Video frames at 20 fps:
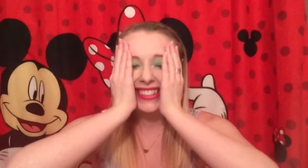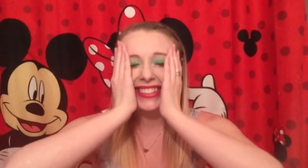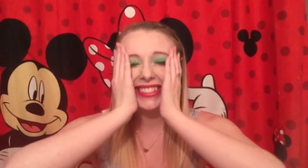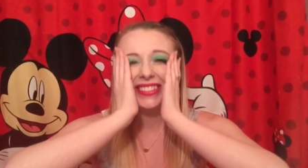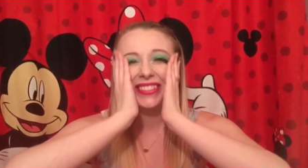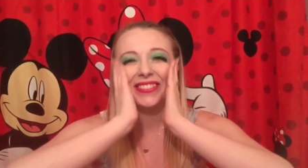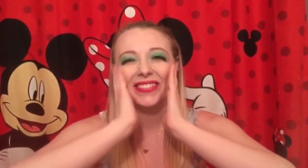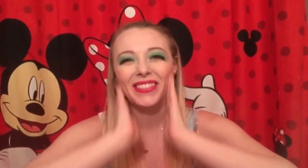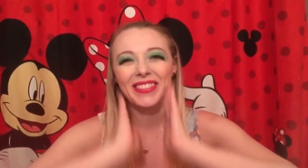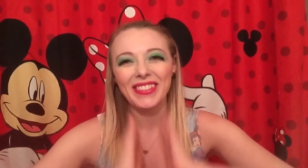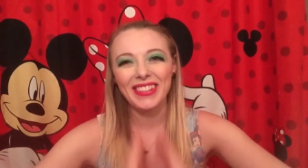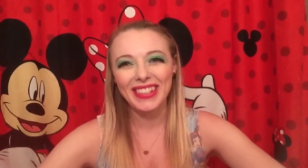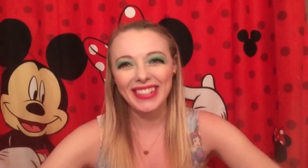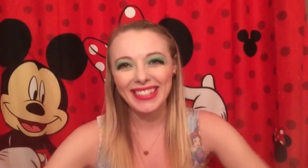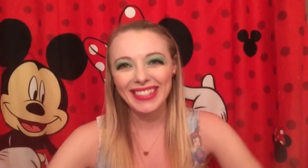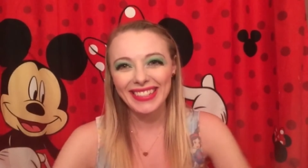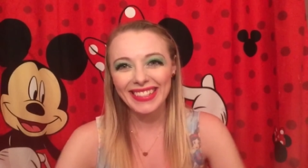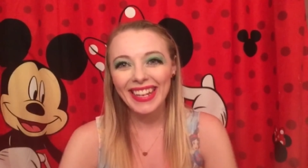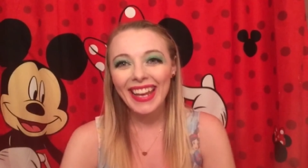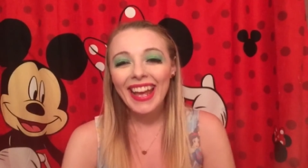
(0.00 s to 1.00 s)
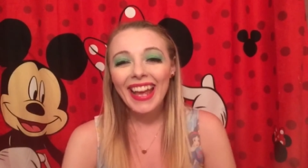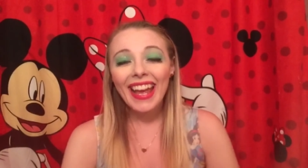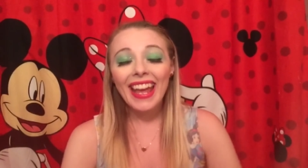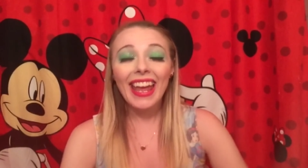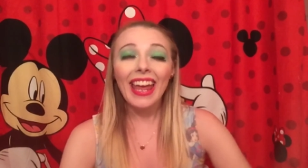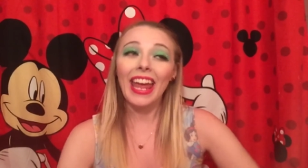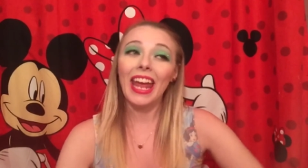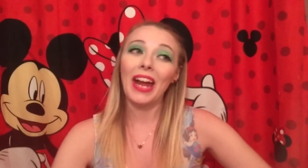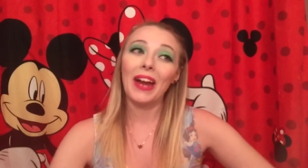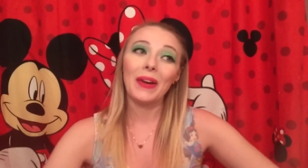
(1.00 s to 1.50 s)
So of course,
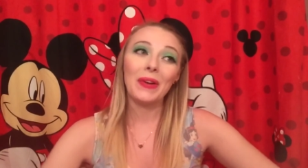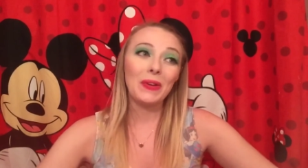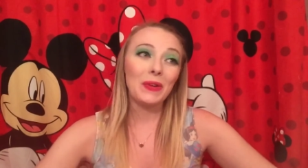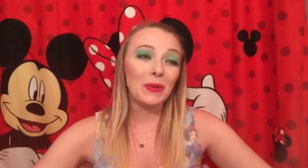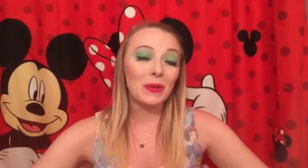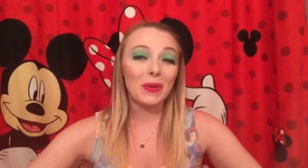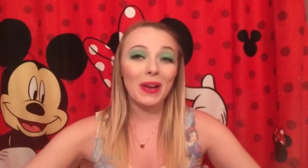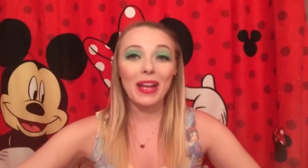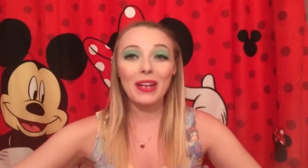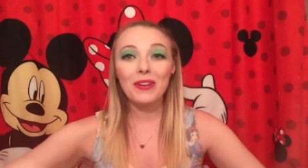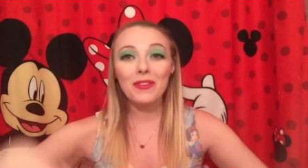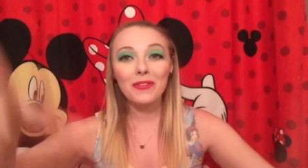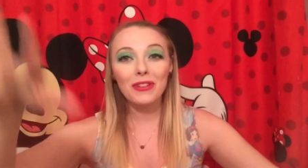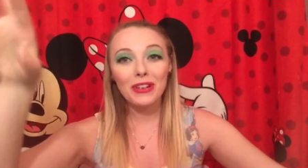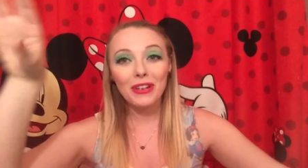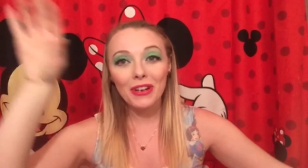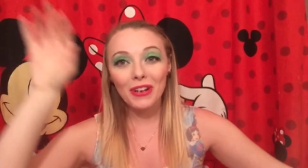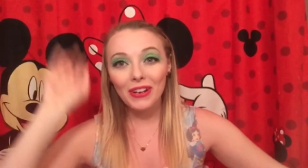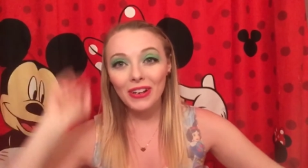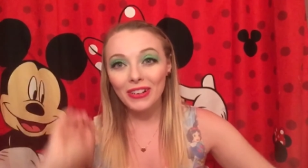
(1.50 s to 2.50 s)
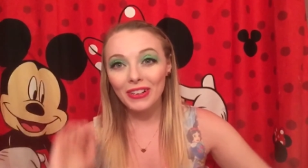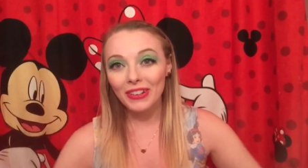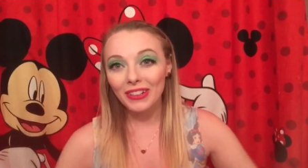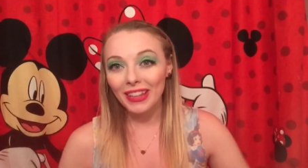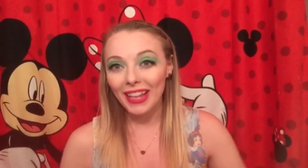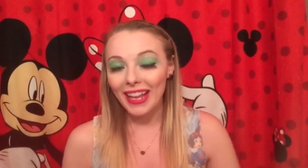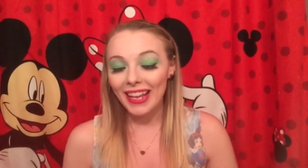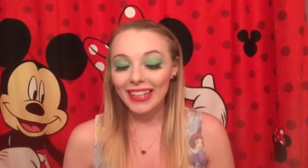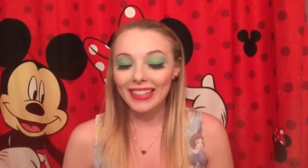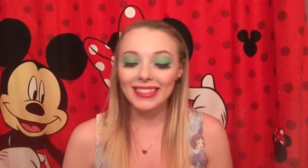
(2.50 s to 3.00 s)
Ariel ran over to her on her
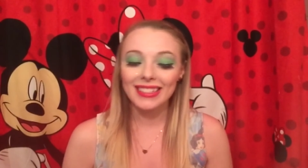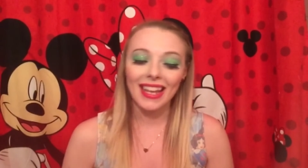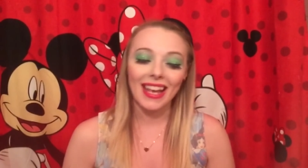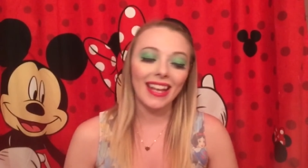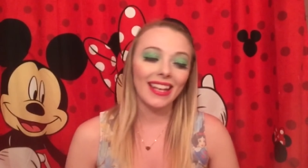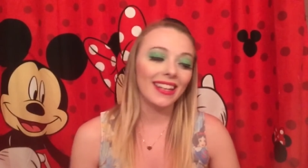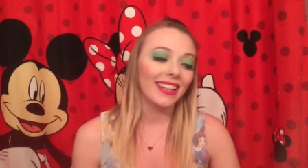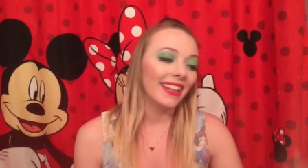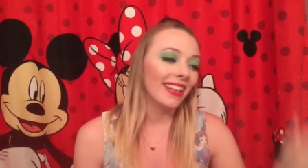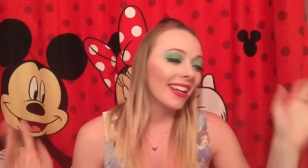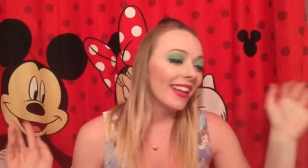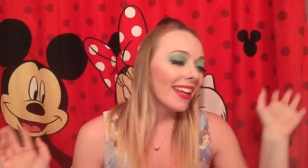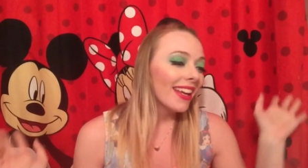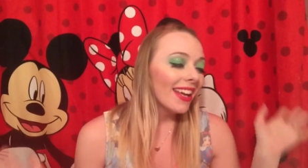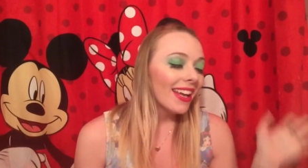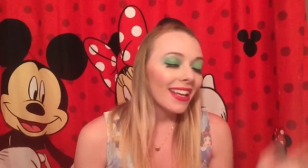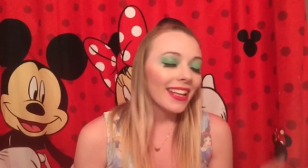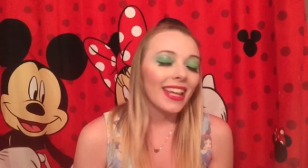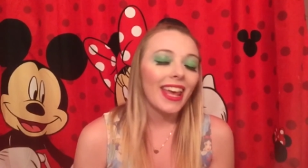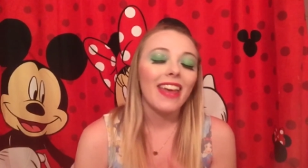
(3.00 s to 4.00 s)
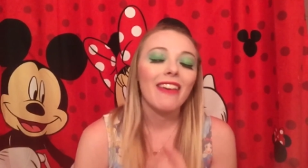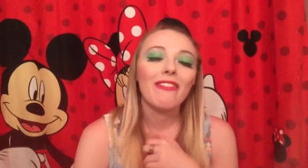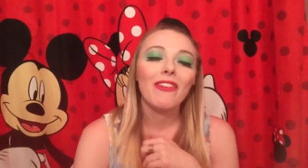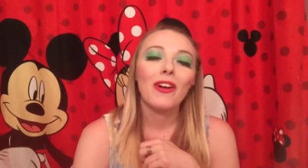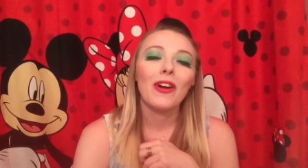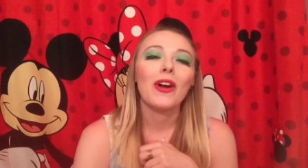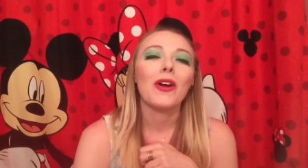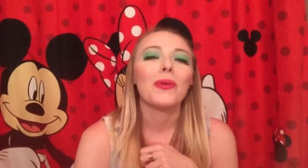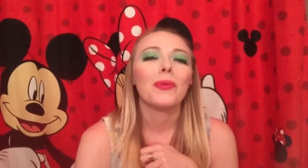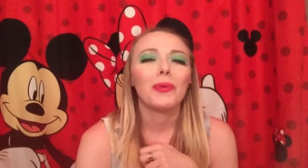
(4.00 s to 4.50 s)
legs and gave
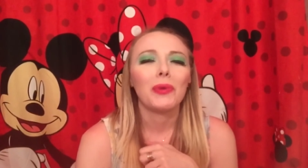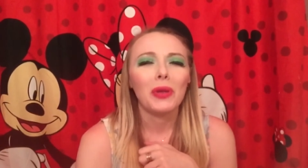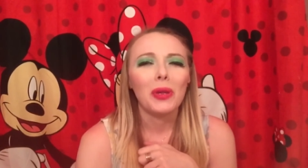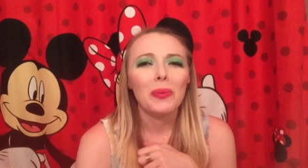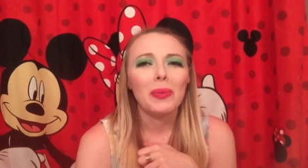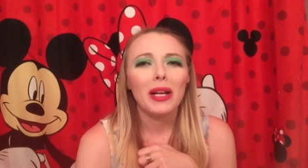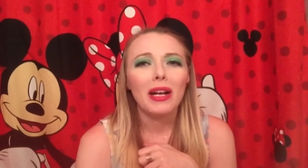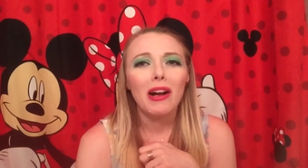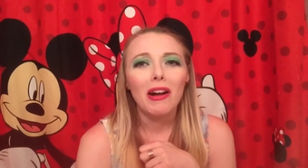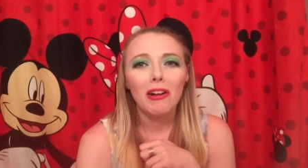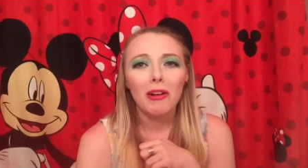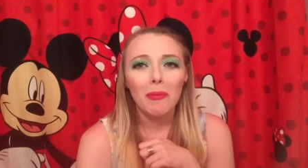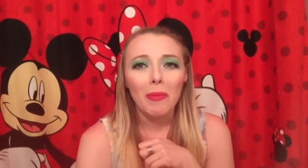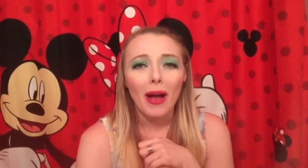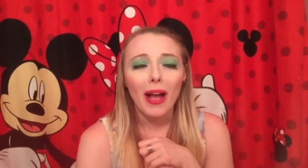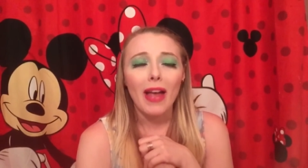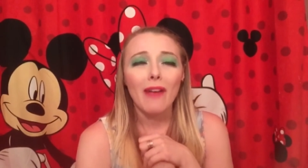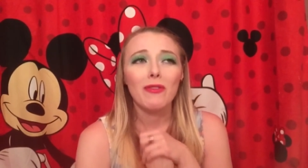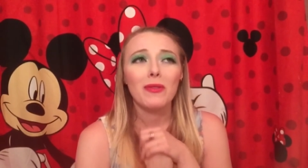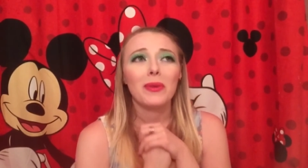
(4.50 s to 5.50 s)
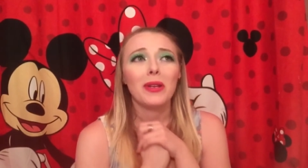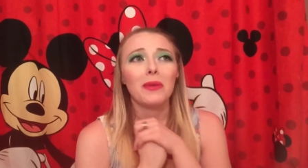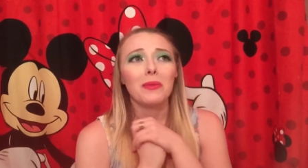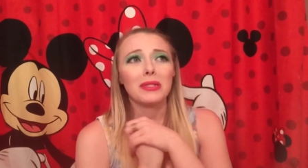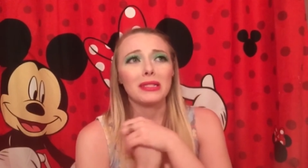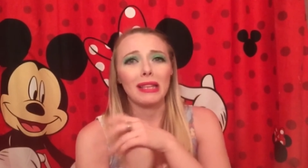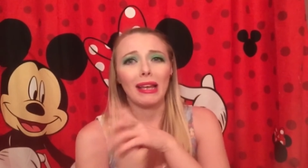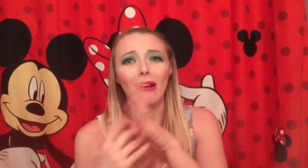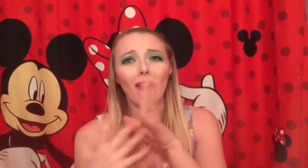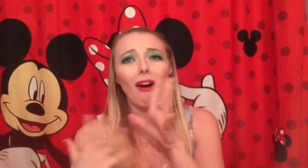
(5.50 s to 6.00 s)
her a really big hug goodbye. Everybody
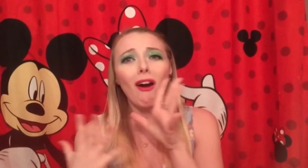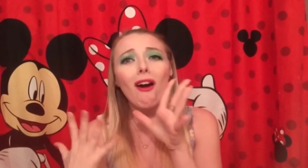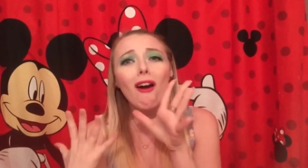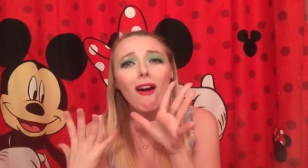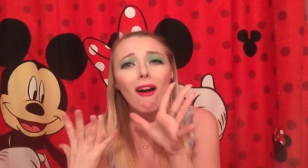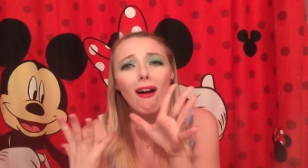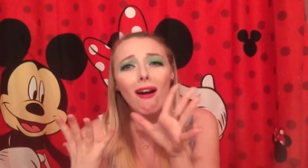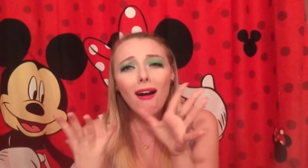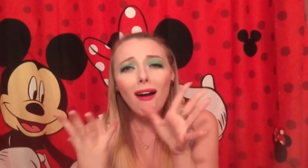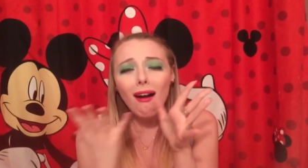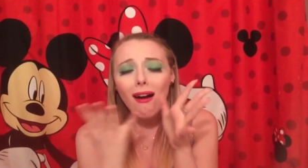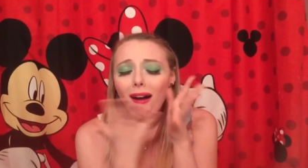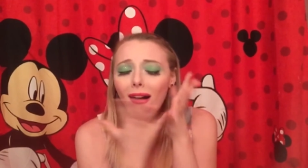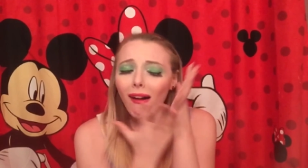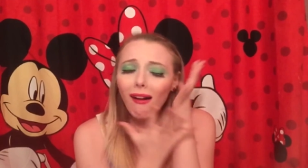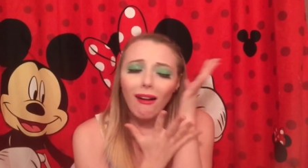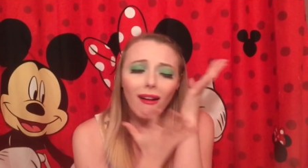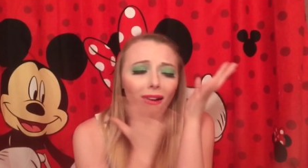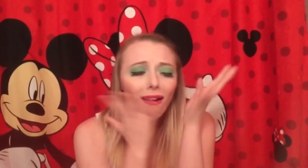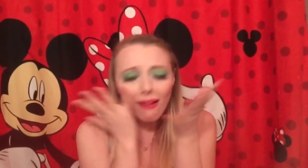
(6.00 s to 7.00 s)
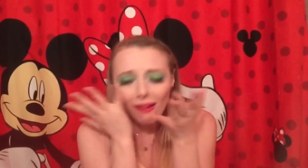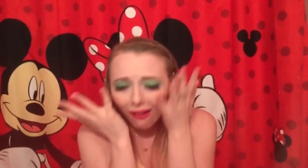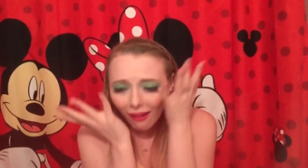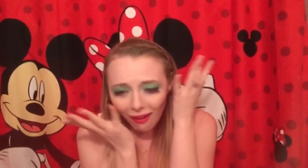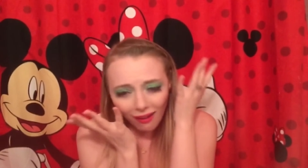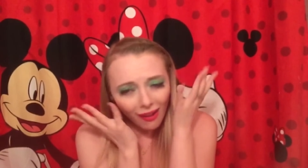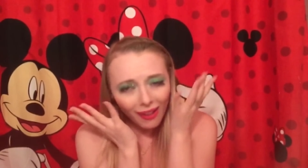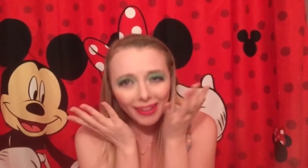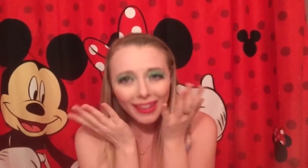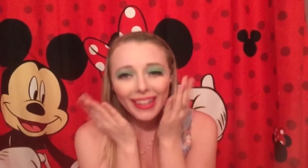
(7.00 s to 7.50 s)
was like,
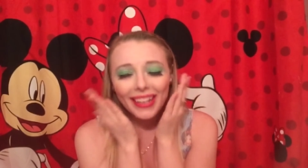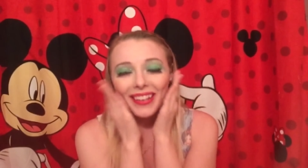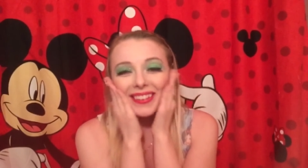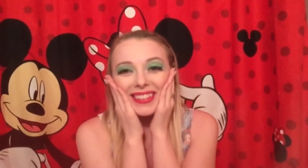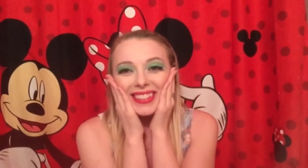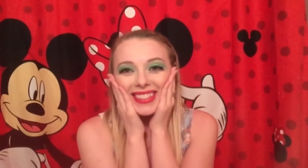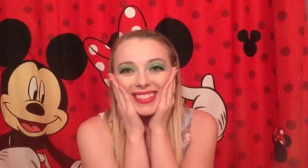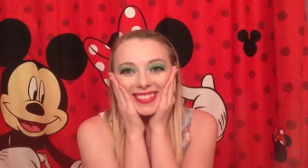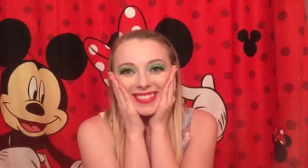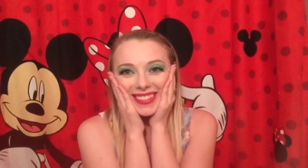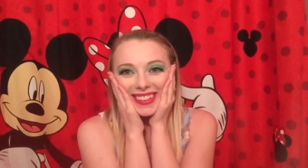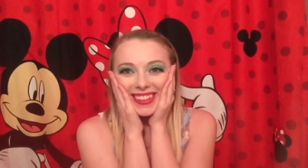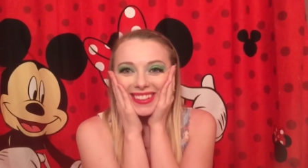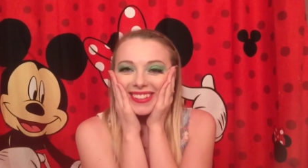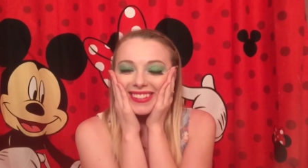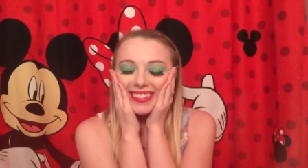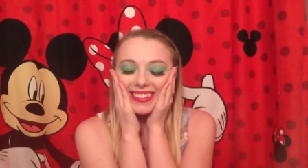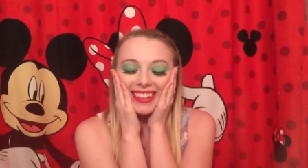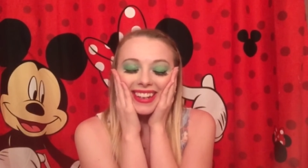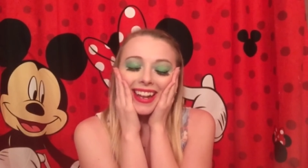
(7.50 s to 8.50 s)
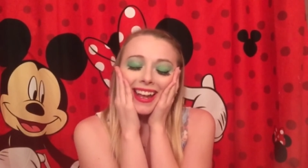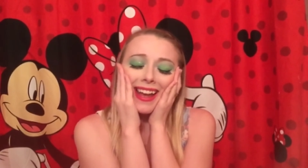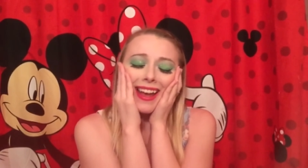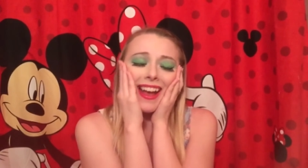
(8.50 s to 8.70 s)
oh, like it was so cute.